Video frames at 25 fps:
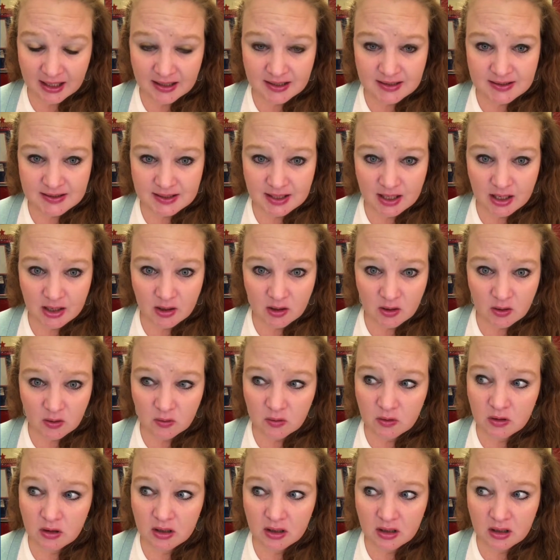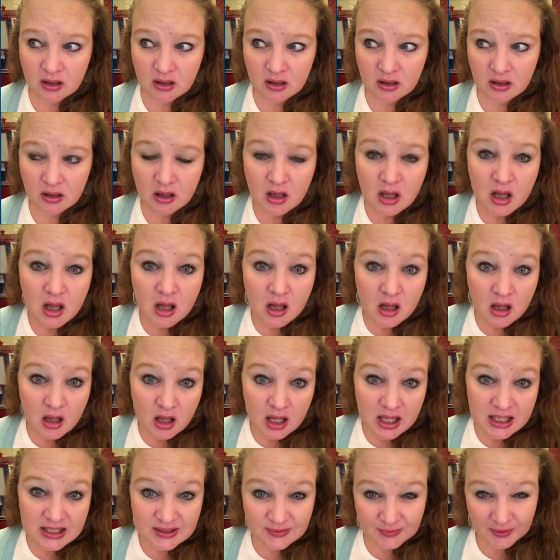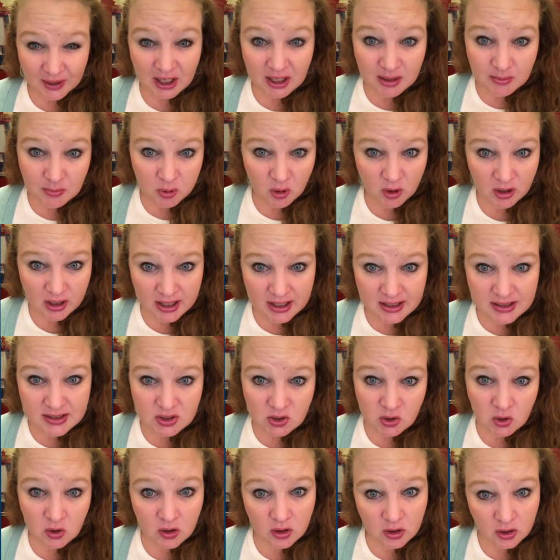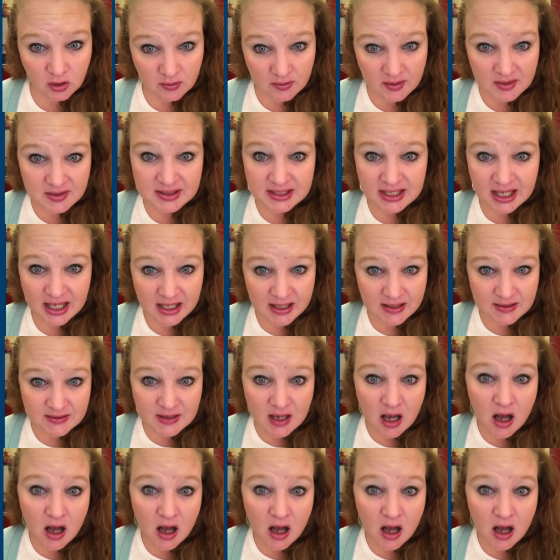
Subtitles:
And so it's very important to include those kids